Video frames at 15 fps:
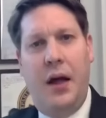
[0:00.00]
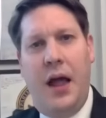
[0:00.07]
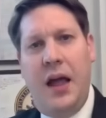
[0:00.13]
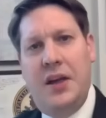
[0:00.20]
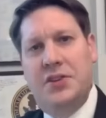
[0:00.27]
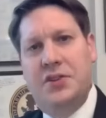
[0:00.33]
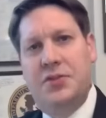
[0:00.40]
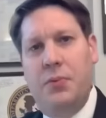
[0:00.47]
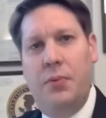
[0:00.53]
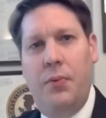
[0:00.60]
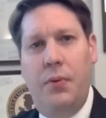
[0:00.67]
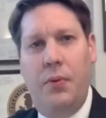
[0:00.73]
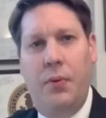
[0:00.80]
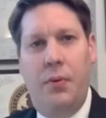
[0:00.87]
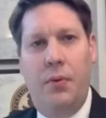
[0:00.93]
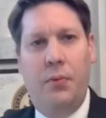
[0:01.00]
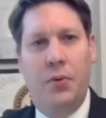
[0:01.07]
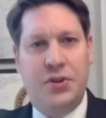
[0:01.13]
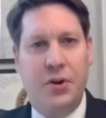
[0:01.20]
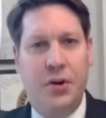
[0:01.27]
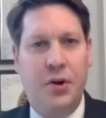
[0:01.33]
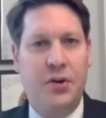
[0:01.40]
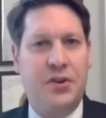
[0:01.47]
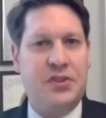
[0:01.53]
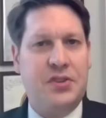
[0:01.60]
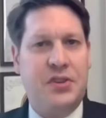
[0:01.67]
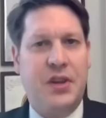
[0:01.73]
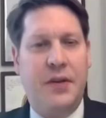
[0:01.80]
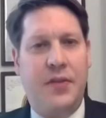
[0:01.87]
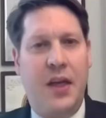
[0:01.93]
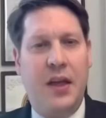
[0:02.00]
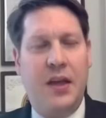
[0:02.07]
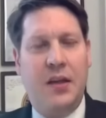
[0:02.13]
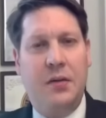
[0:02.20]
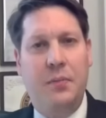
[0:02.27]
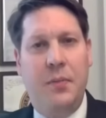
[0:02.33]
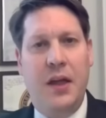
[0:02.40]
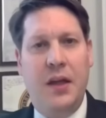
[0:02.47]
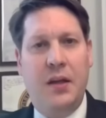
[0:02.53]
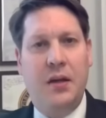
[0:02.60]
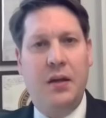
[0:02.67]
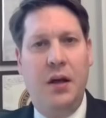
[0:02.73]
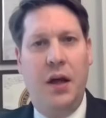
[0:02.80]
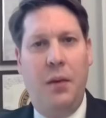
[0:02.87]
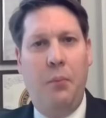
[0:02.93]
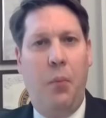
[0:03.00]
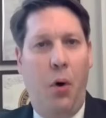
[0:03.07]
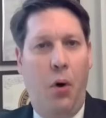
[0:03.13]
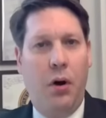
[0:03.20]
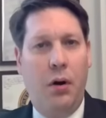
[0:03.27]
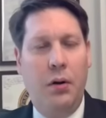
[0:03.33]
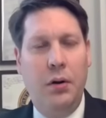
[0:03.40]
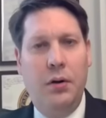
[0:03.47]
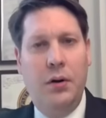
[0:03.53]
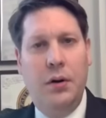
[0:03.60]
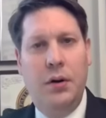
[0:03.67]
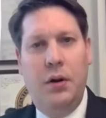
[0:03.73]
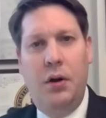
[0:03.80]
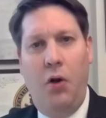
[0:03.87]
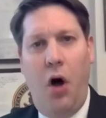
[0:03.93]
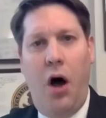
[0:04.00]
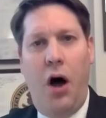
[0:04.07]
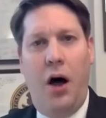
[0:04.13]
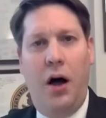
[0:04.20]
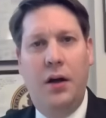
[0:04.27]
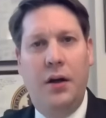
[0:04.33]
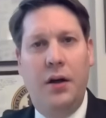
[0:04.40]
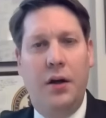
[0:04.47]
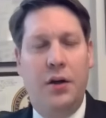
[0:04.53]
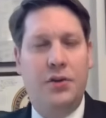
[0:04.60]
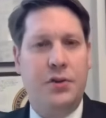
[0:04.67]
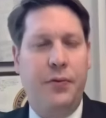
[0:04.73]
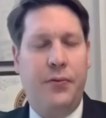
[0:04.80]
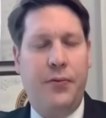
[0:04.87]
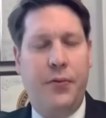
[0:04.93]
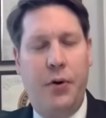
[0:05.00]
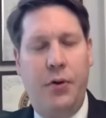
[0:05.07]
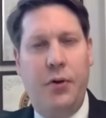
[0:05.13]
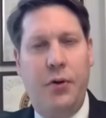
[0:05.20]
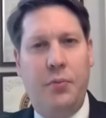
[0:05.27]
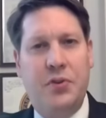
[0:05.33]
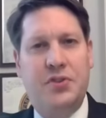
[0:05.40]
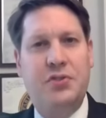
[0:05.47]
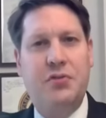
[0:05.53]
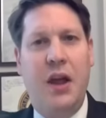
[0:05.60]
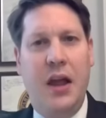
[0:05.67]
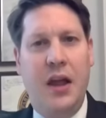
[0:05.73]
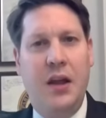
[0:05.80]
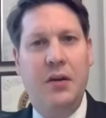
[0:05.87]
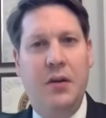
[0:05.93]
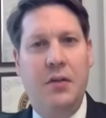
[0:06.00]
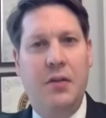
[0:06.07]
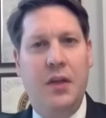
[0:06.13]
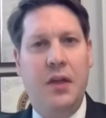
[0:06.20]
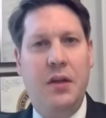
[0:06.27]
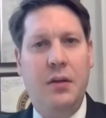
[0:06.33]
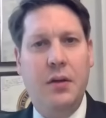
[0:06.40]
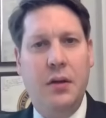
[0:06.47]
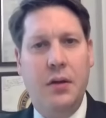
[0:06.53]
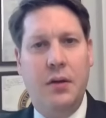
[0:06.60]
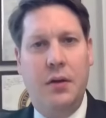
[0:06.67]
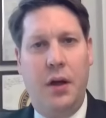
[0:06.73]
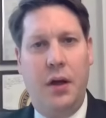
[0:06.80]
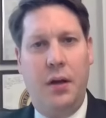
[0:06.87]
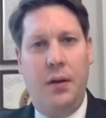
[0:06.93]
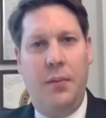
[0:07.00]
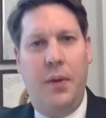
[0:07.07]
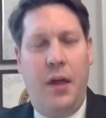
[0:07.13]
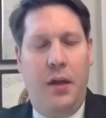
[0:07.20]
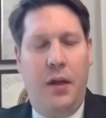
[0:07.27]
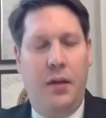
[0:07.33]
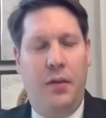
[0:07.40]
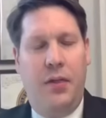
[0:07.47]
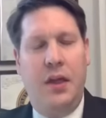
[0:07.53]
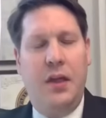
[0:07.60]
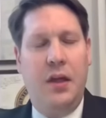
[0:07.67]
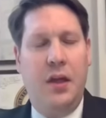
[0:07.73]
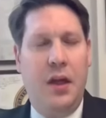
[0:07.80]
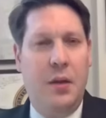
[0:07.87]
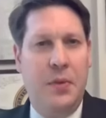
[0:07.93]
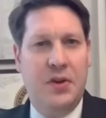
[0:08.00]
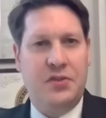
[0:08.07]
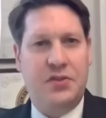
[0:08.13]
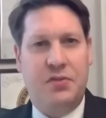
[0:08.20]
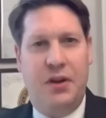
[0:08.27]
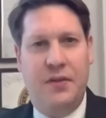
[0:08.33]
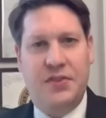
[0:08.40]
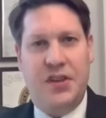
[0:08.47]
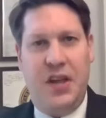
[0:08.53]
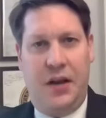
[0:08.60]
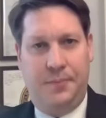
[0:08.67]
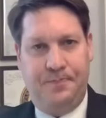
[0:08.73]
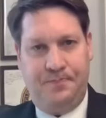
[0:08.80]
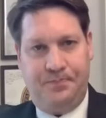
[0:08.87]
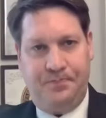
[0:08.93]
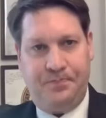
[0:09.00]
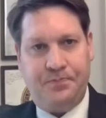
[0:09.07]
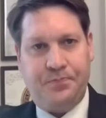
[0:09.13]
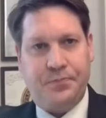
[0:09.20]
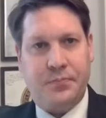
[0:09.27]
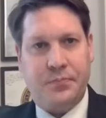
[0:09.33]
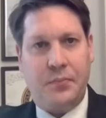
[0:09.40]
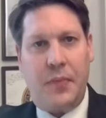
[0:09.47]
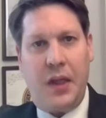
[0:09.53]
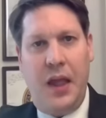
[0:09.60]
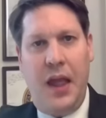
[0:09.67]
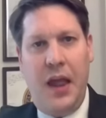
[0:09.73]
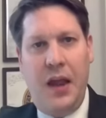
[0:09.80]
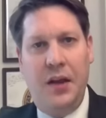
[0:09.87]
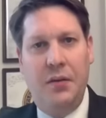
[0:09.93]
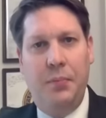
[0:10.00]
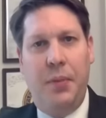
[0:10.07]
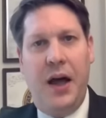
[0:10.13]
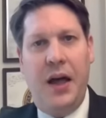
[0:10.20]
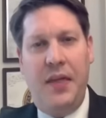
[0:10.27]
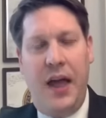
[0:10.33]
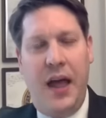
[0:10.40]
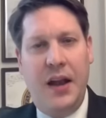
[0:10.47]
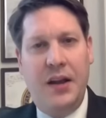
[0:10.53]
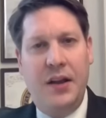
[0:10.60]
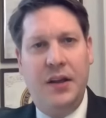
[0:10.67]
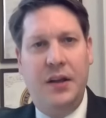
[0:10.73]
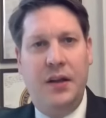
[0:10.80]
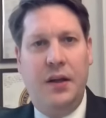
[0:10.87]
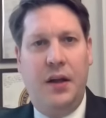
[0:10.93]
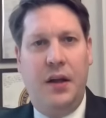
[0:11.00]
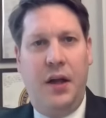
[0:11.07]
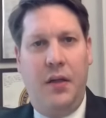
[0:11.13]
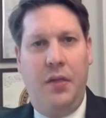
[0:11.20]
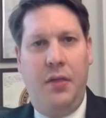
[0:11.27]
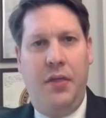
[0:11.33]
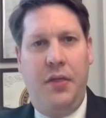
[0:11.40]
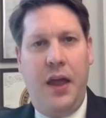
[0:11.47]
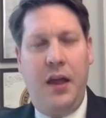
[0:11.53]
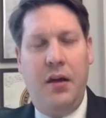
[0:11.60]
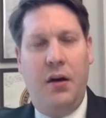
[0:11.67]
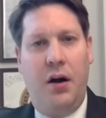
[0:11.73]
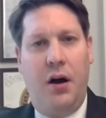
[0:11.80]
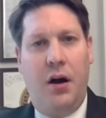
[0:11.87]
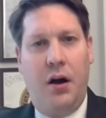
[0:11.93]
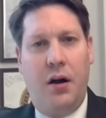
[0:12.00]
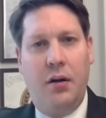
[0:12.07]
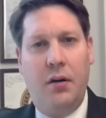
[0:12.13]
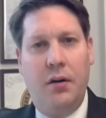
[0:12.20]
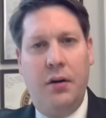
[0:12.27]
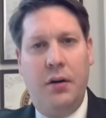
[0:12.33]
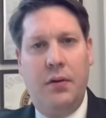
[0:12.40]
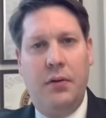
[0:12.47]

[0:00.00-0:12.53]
has returned to see if they can make more law to further restrain the administrative state. And by that, they are